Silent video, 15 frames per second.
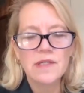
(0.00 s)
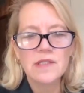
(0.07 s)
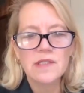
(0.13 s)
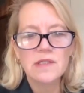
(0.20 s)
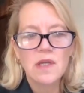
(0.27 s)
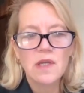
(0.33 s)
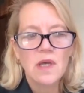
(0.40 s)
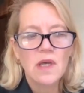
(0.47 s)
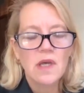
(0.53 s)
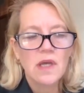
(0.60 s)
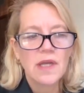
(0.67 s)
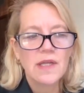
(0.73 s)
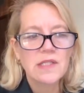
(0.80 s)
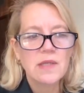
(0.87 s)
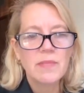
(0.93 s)
It's
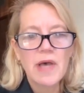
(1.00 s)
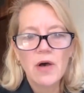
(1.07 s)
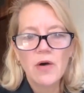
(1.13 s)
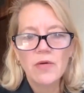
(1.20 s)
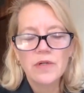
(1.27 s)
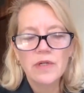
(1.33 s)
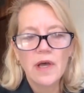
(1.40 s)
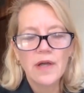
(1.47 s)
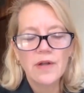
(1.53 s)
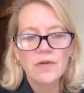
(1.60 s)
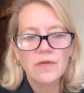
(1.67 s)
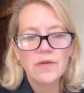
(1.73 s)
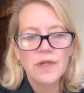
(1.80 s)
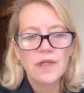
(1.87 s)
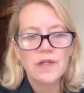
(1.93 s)
it's about not
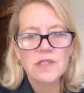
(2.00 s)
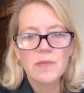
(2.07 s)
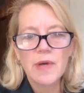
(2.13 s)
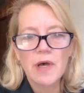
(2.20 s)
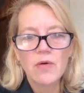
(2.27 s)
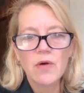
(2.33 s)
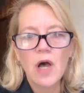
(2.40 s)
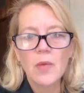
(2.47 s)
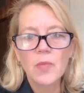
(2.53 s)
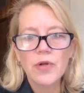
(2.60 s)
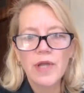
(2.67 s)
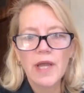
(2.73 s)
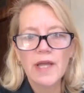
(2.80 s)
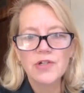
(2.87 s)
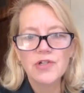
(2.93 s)
only it's about
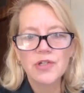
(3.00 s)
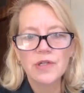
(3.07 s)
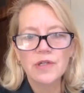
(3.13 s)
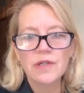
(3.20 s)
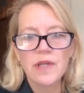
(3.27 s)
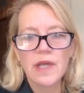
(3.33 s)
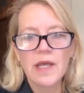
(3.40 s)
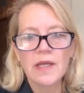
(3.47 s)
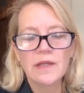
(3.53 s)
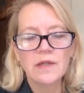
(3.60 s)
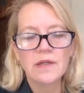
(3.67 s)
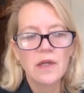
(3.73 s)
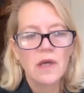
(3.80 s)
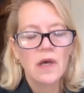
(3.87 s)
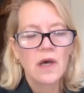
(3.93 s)
comprehension and